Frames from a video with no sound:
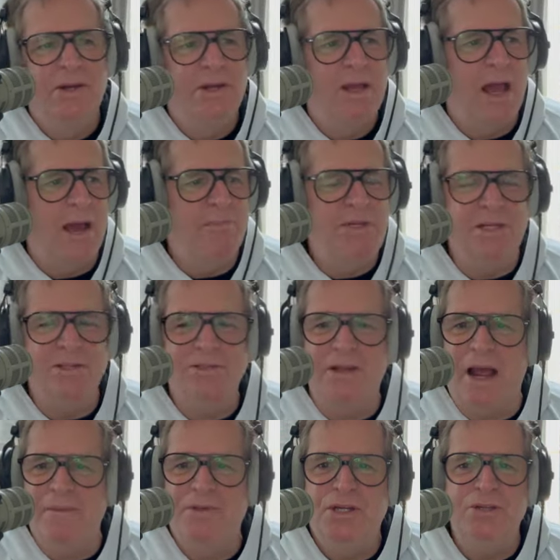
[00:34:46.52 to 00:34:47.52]
I'm
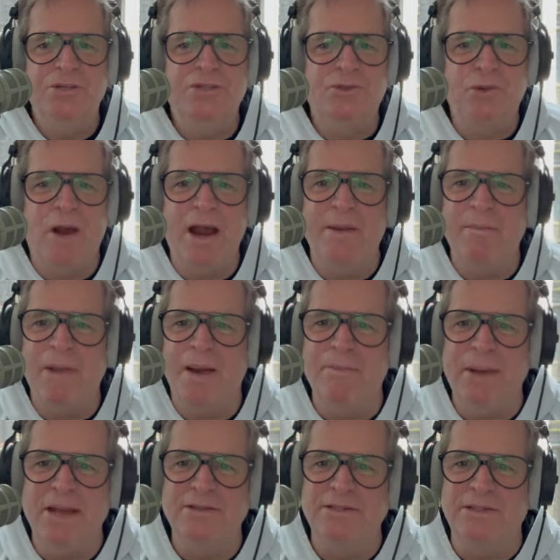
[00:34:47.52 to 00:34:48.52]
just trying my
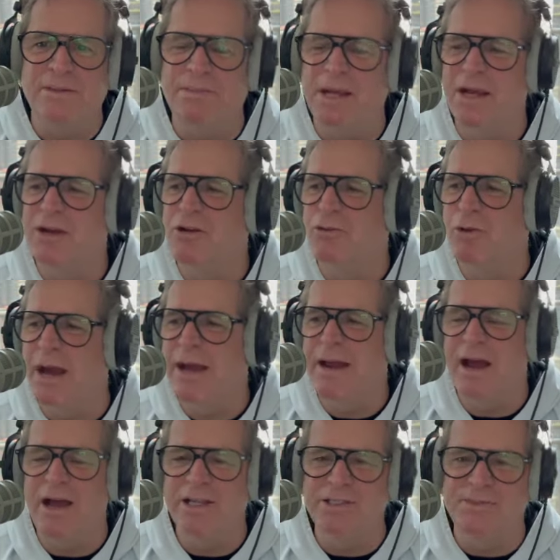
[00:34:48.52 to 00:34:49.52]
best to be a great
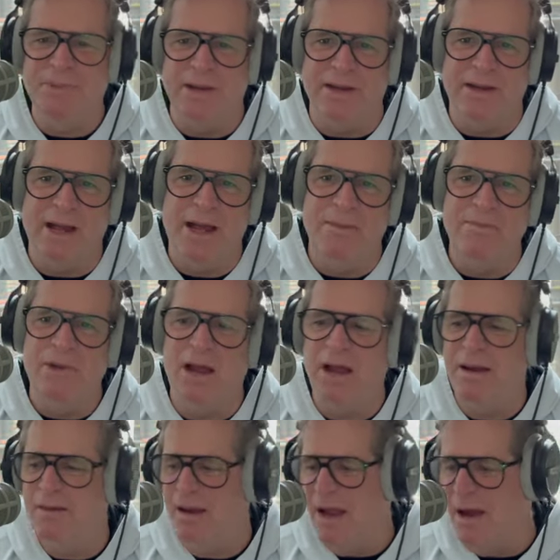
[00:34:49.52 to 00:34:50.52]
husband.
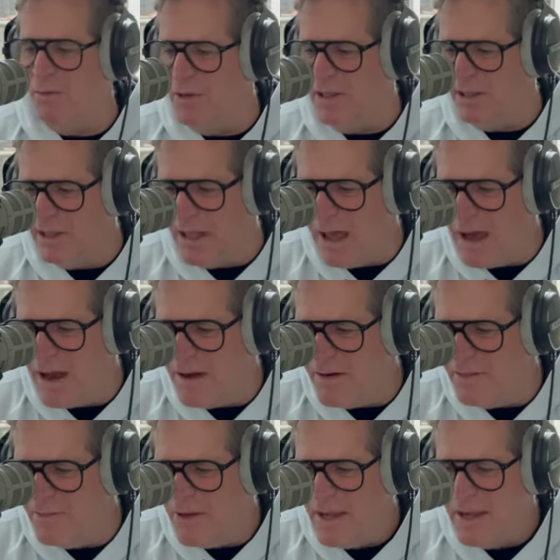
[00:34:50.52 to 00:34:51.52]
I would
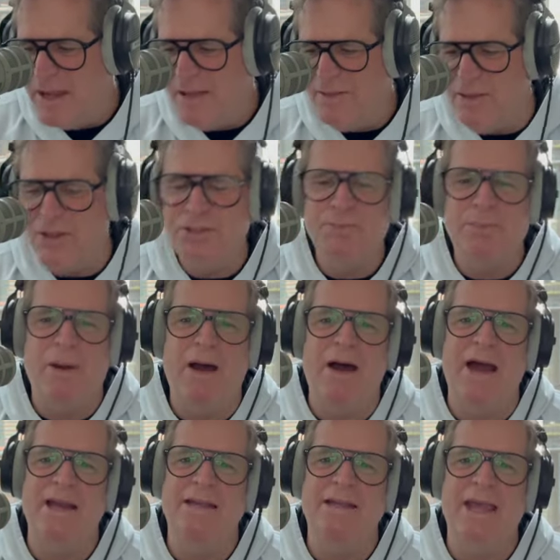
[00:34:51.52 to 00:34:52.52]
love this
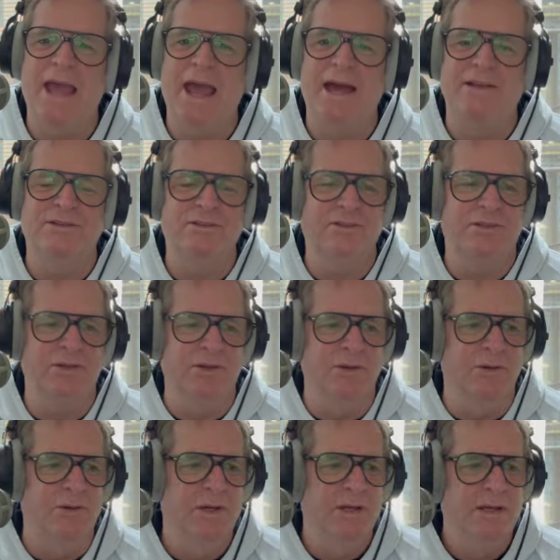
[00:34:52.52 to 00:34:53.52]
podcast
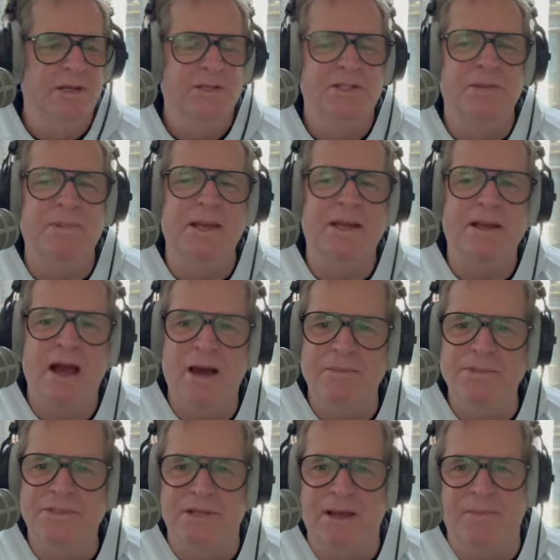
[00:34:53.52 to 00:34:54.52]
to
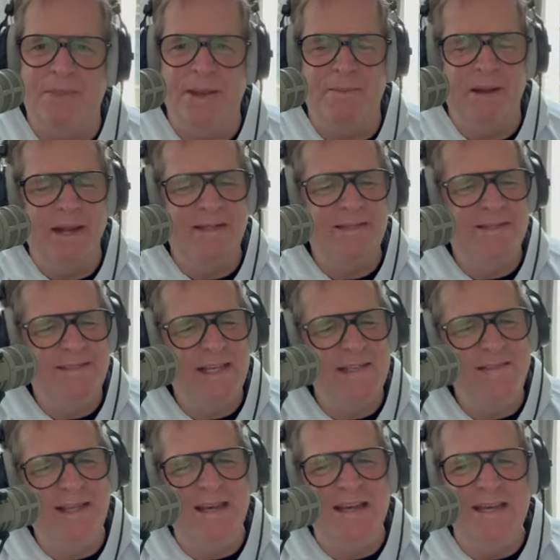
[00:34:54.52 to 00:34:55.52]
become something, but it's
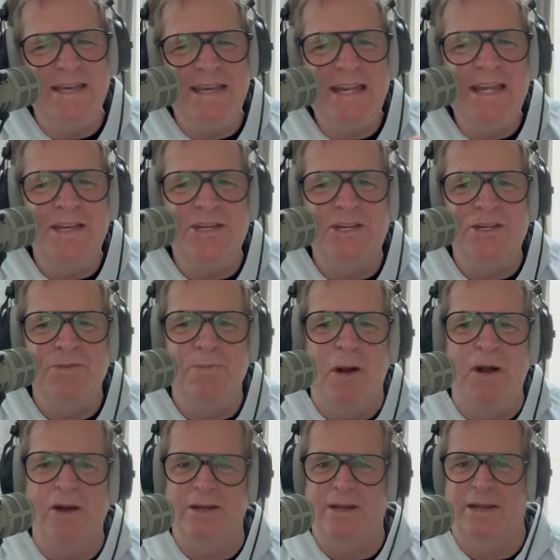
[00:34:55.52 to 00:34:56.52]
such a niche
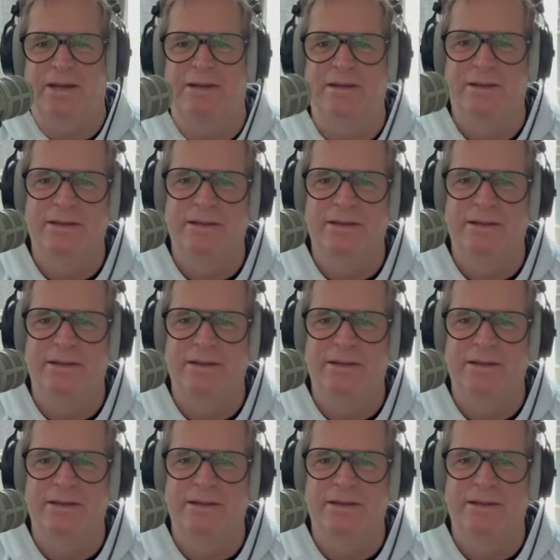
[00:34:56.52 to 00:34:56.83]
market.